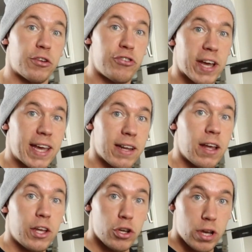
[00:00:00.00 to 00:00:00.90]
of chicken
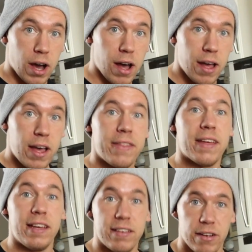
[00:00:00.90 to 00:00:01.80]
you cut,
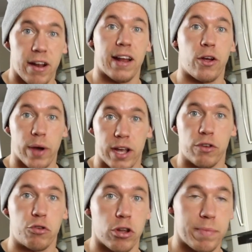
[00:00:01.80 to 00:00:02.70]
the easier and quicker
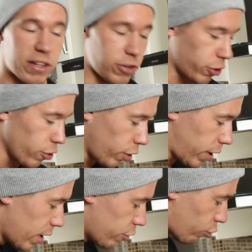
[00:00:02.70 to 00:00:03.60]
it's going to be to cook.
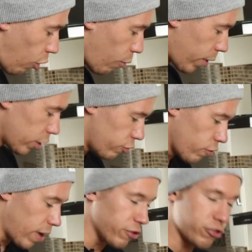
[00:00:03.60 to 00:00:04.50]
So all we're going
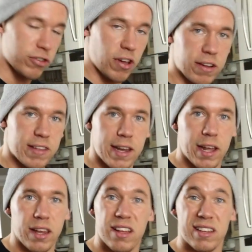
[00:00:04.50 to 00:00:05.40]
to do is just cut it
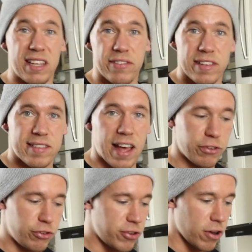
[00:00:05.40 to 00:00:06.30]
into little
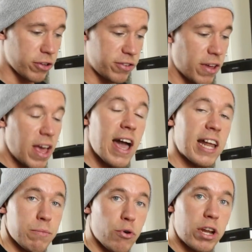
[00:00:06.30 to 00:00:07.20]
even-sized chunks,
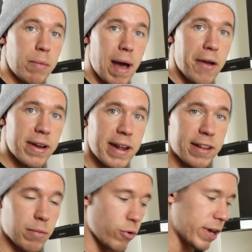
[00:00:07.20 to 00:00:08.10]
and then we're going to
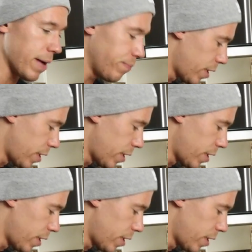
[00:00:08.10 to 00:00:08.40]
marinate them, okay?